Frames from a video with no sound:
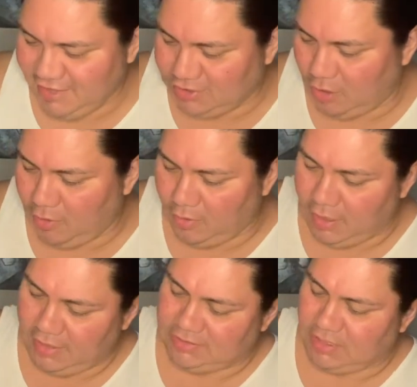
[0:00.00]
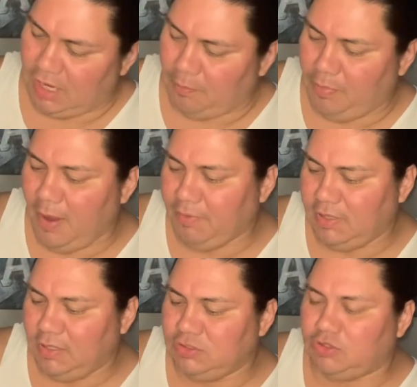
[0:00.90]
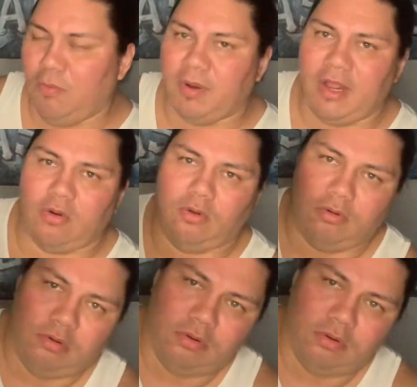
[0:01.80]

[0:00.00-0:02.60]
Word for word: so it's a pumpkin sombrero.